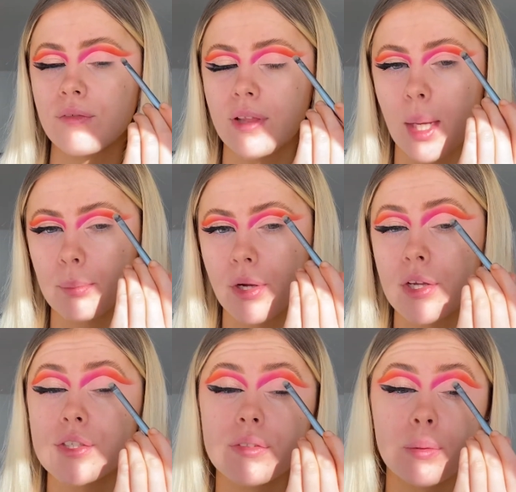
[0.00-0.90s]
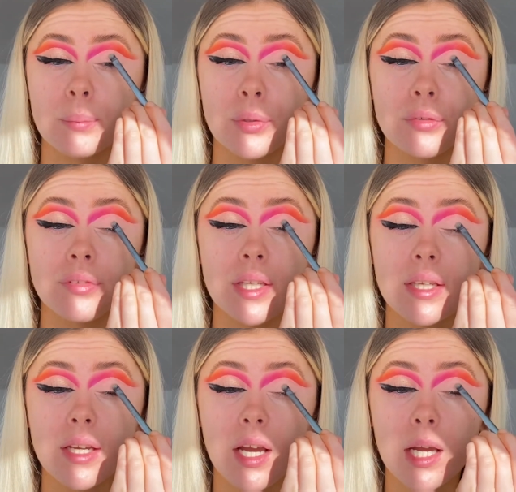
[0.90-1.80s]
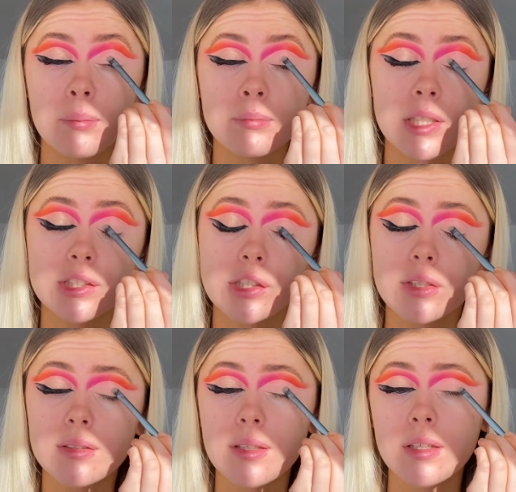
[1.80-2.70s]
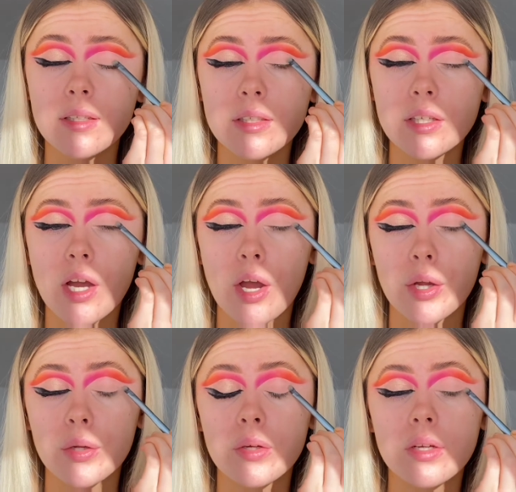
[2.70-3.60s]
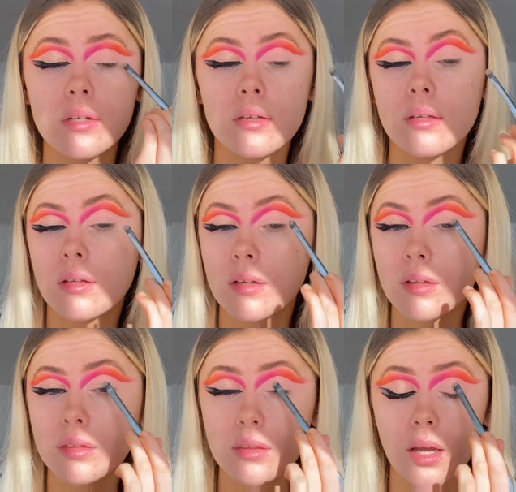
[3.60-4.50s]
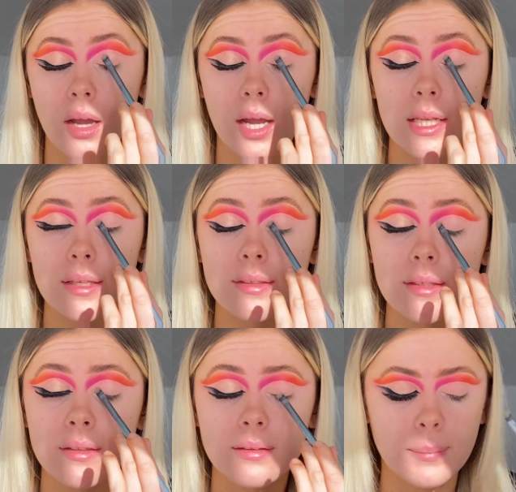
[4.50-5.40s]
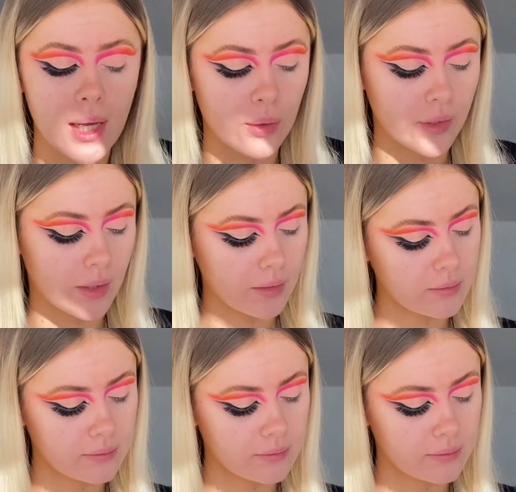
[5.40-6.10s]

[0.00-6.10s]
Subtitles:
flat brush from Morphe, I'm literally just going to coat the eyelid in this powder.